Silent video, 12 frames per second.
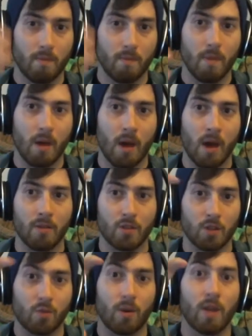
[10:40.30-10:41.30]
uh,
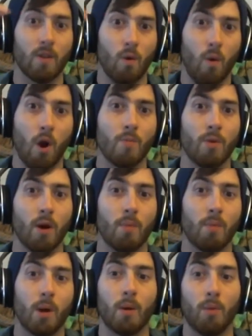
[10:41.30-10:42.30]
screen that will open up,
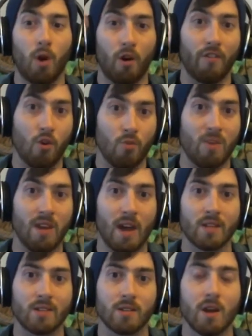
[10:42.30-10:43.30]
pop up off O B
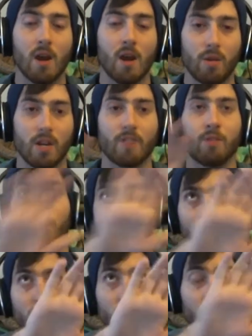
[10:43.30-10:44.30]
S, which I have to move
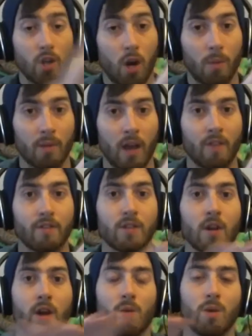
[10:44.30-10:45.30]
over to the top left,
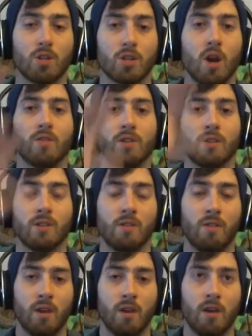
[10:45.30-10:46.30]
which covers
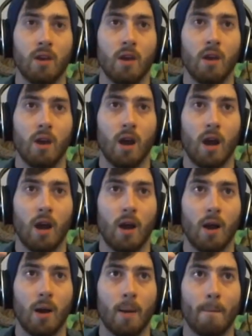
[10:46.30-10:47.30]
the
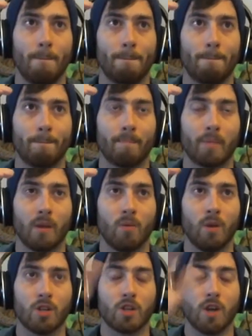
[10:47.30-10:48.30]
uh,
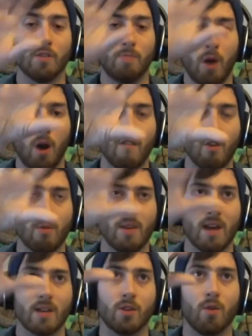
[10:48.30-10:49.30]
which covers part of O B
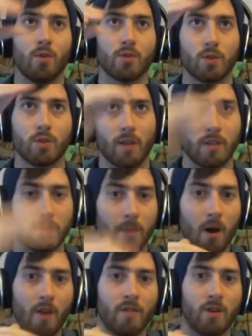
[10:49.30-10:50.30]
S and also covers
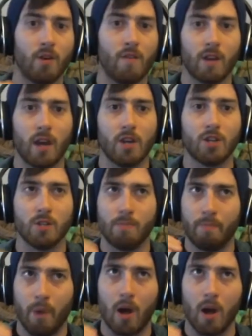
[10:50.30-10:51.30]
part of the notifications,
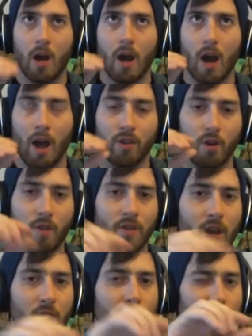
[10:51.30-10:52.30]
but I have the
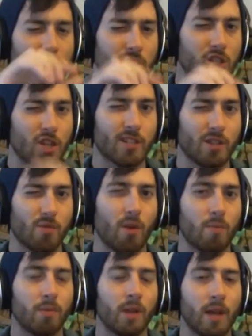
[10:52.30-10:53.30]
notifications in just the
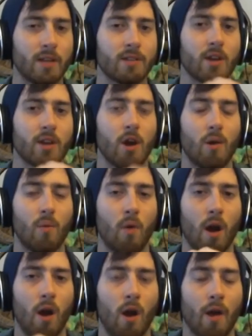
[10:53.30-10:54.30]
right place
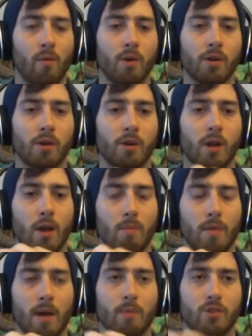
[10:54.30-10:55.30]
where I will
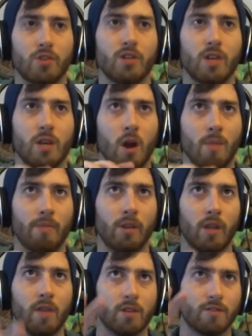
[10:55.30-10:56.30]
be able to see, I
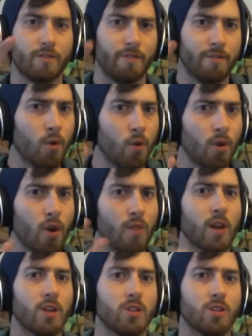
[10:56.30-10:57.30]
believe it's four
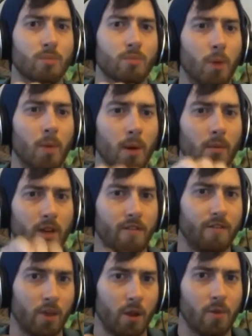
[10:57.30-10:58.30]
notifications that pop up, like
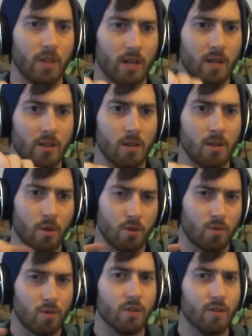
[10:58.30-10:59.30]
follows, I can see the
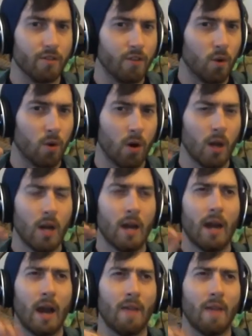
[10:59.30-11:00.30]
most recent four,
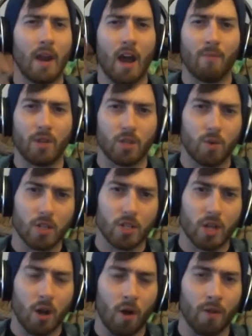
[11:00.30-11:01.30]
and then I have my Twitch chat on the